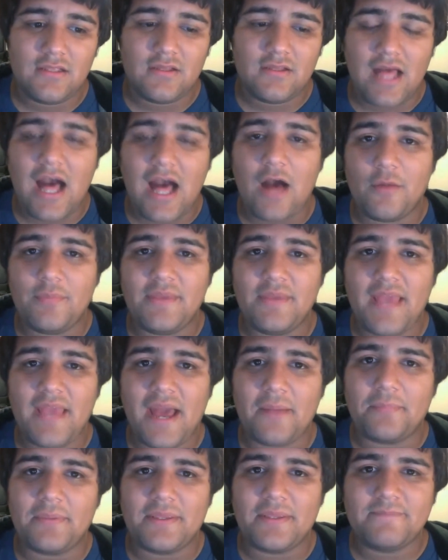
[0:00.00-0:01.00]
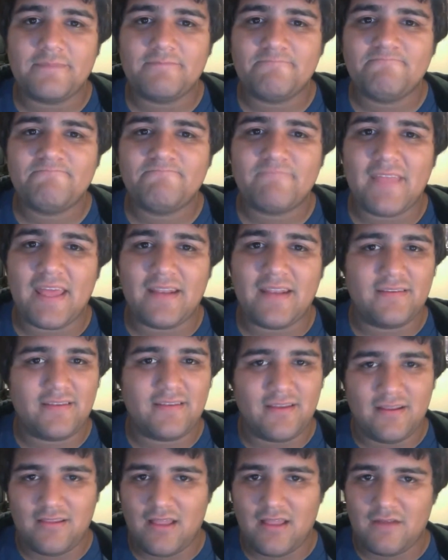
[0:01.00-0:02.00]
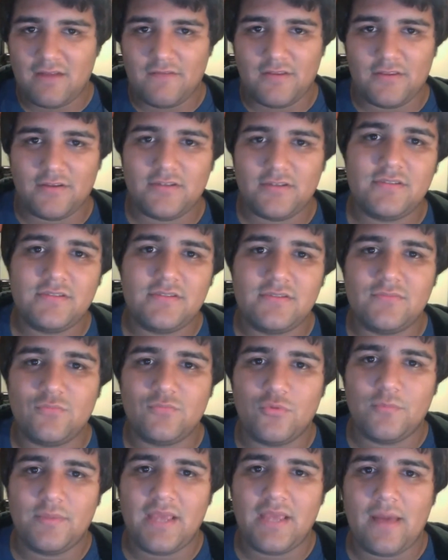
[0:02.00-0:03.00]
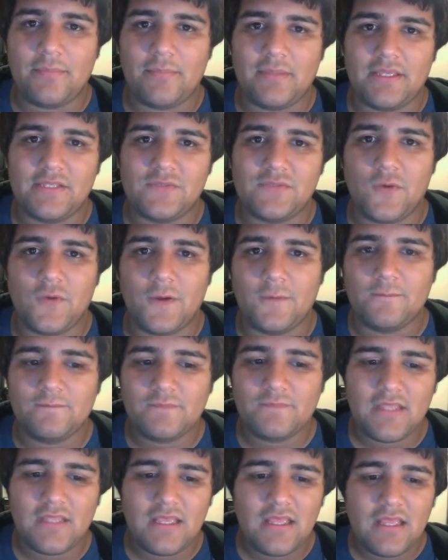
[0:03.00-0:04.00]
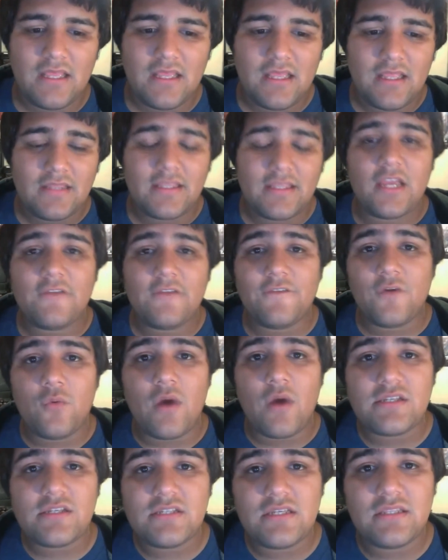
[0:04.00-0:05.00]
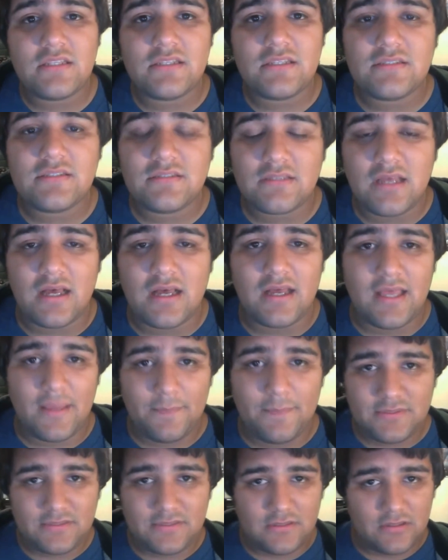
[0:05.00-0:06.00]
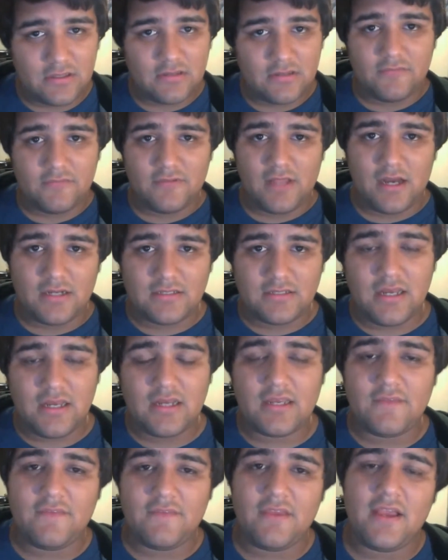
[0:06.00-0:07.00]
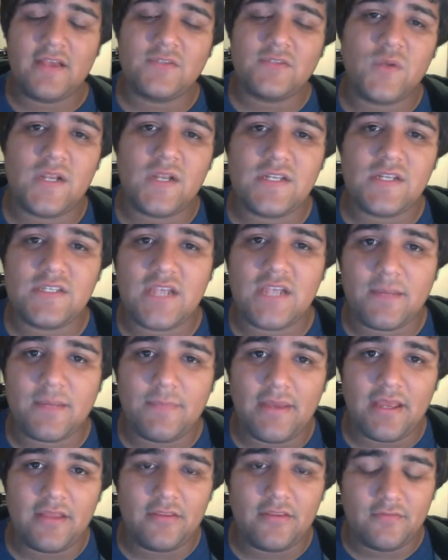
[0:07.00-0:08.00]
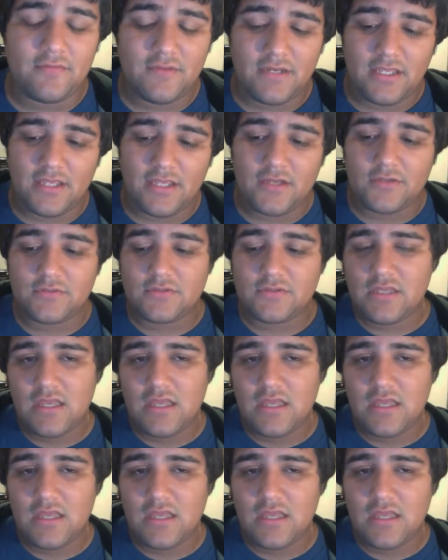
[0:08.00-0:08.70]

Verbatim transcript: I'll be happy. And a lot of others will be happy as well. Thank you for watching this uh, episode of the Vlog Talk. If you guys want to check my other videos,